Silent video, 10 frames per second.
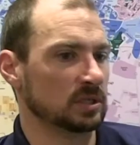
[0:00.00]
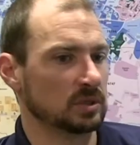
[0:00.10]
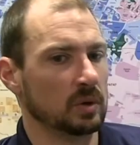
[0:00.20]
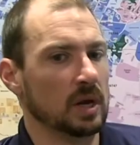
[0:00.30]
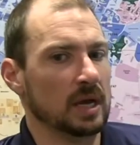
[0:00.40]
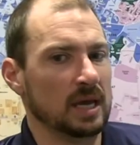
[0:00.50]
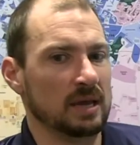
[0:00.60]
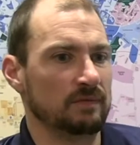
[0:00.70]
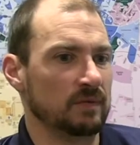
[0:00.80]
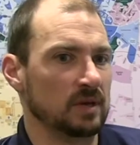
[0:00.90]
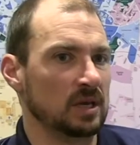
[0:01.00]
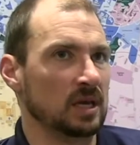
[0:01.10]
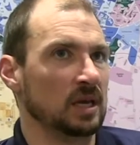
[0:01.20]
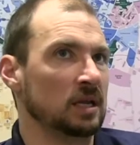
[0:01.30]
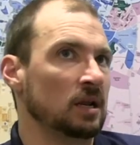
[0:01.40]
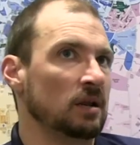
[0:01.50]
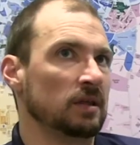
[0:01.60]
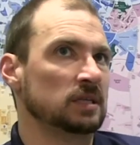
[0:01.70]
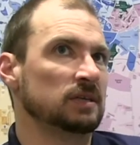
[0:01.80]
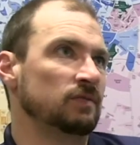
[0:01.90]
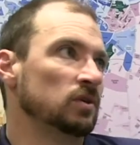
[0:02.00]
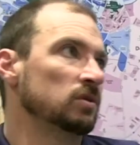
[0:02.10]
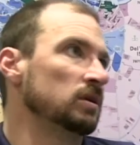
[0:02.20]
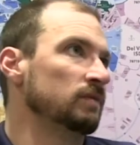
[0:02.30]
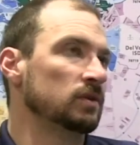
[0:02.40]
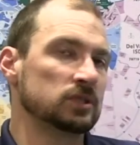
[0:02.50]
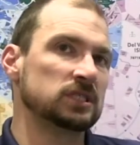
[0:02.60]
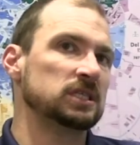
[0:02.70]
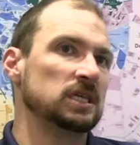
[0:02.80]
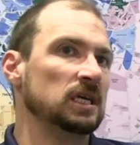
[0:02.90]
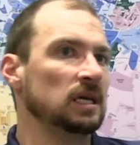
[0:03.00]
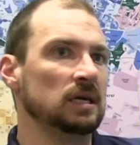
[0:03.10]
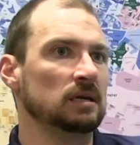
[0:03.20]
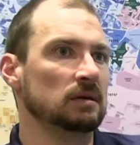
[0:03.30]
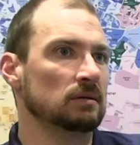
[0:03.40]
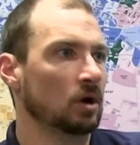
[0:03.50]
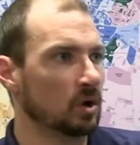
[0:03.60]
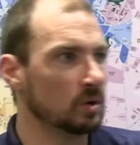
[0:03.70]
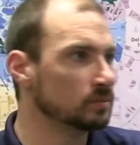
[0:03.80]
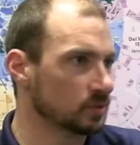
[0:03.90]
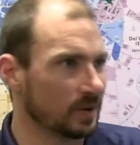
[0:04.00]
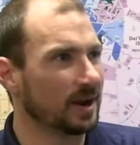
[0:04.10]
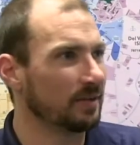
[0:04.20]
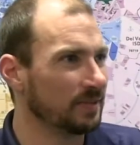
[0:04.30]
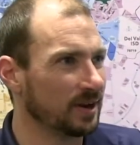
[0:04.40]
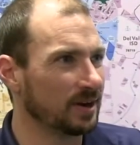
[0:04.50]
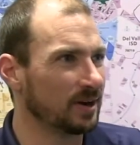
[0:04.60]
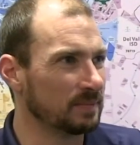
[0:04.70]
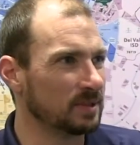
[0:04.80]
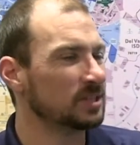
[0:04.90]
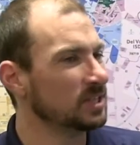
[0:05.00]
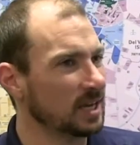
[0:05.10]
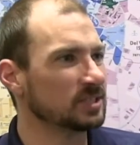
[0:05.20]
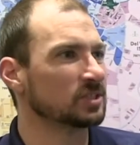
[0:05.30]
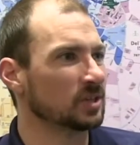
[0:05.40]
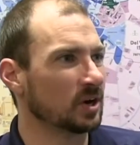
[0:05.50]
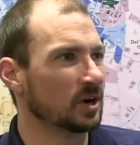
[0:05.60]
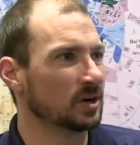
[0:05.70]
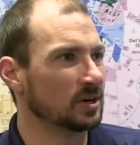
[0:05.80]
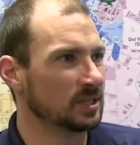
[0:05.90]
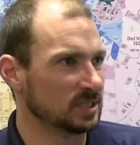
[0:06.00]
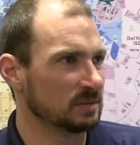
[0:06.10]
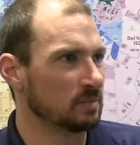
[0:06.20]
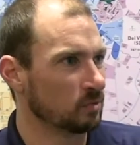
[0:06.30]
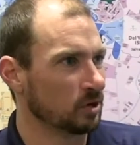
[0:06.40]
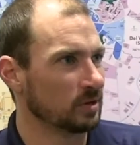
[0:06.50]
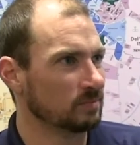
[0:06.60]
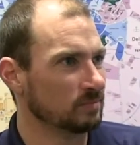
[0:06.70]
So and the other thing is, if you're seeing homes around there, I mean, the chances are it's going to be pretty.